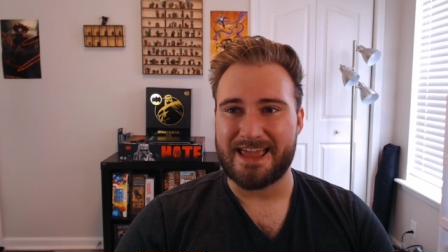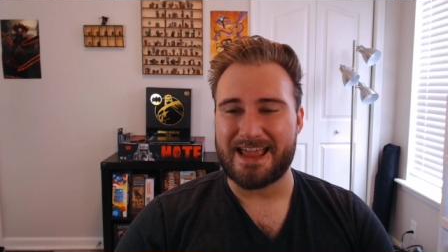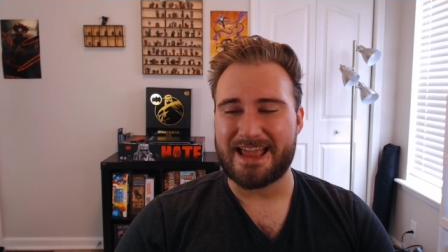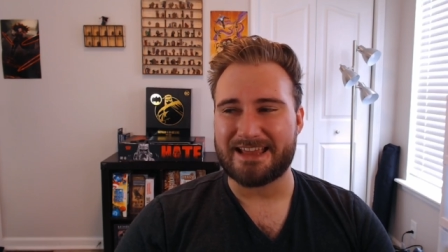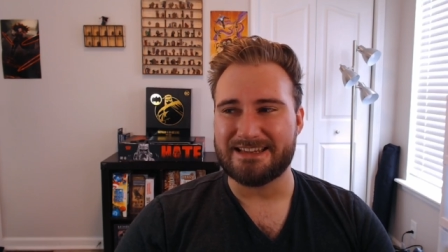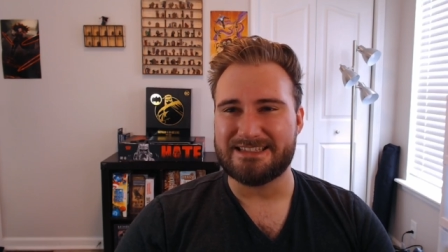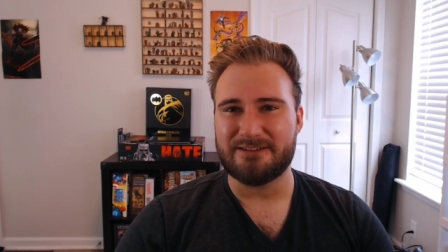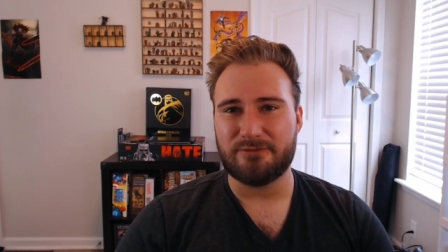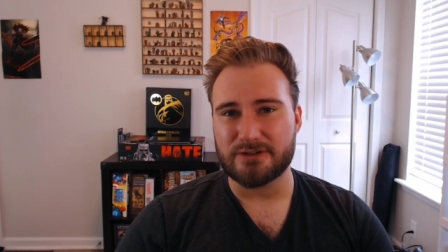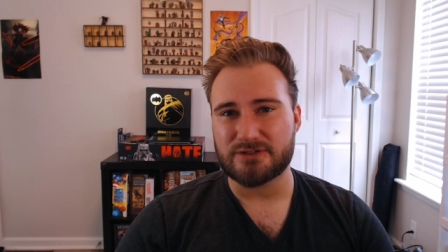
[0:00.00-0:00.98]
in a
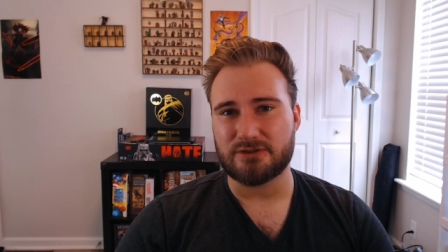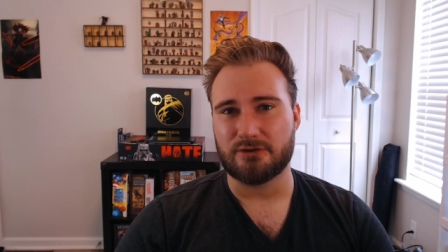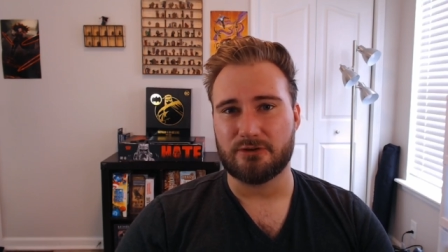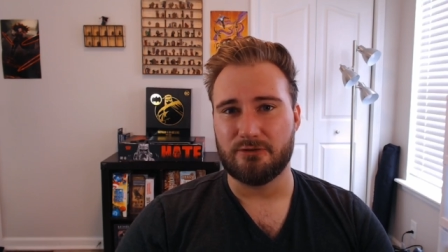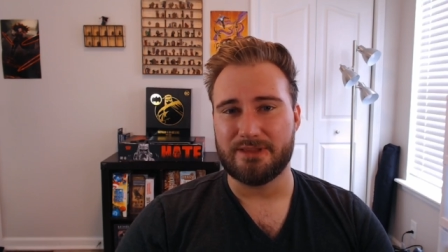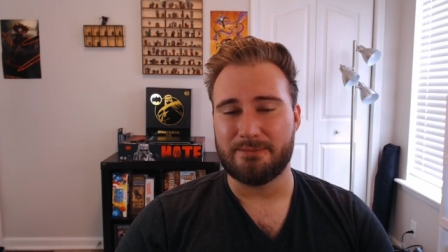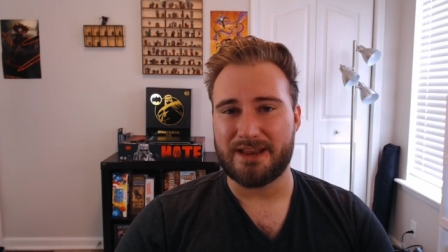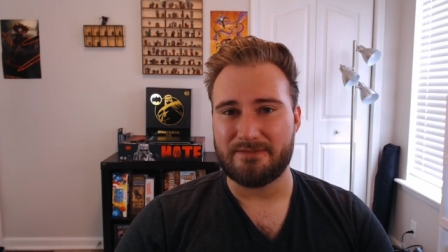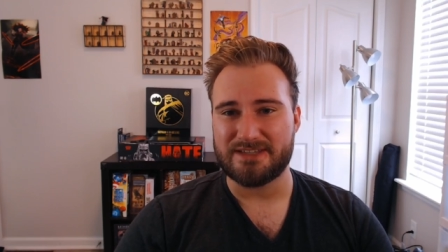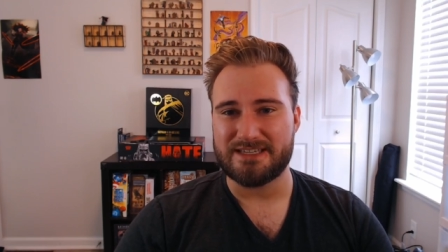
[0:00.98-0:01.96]
different circle, they might
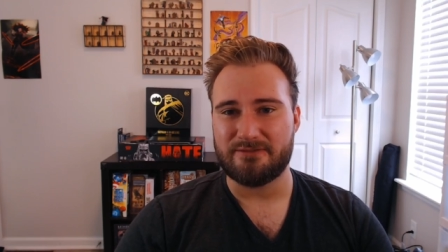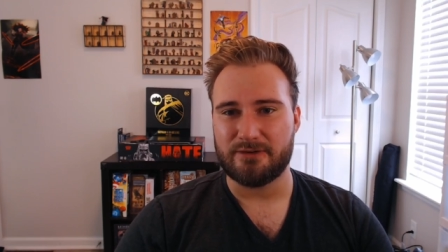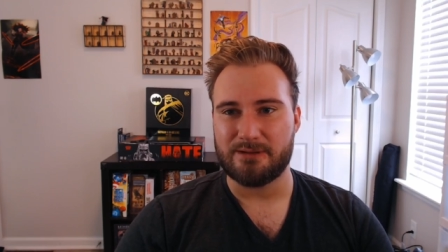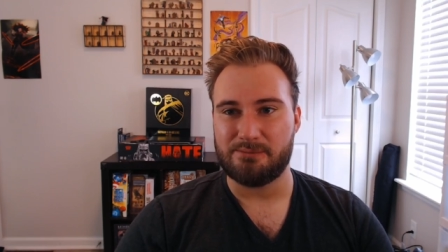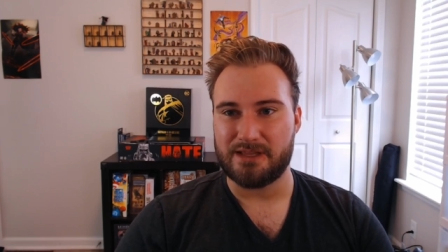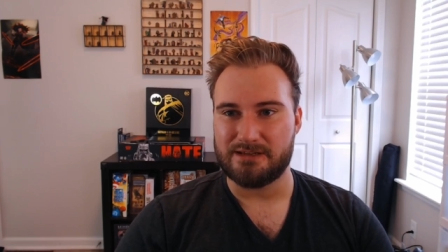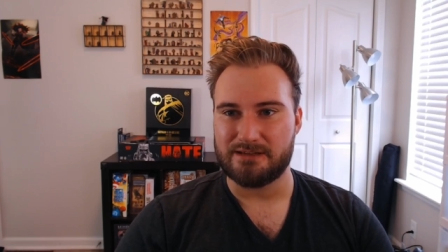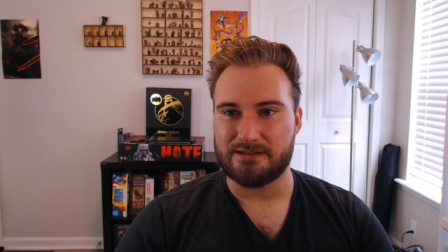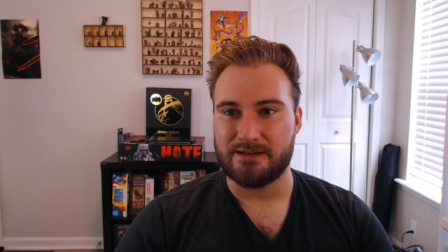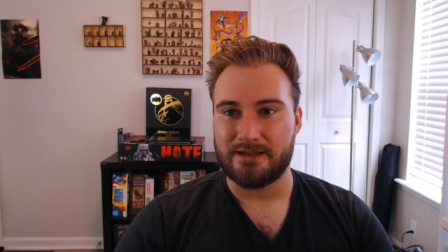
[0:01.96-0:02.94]
have a different opinion.
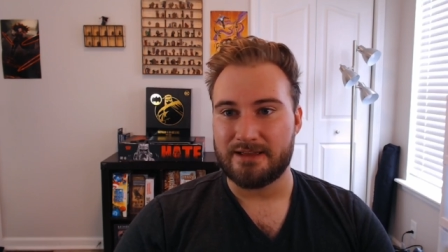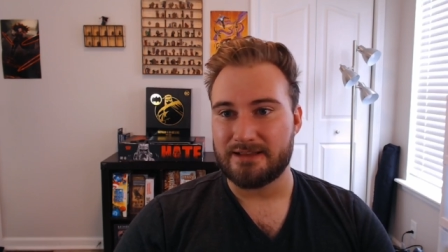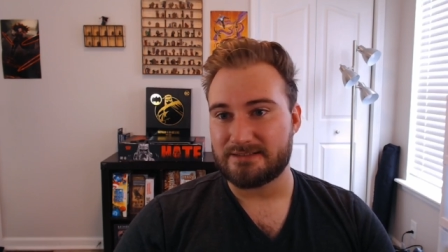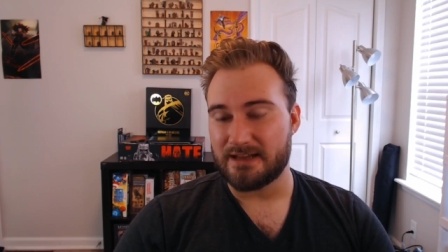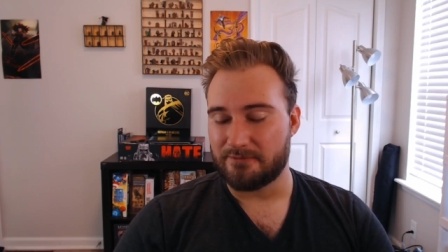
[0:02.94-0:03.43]
Say, for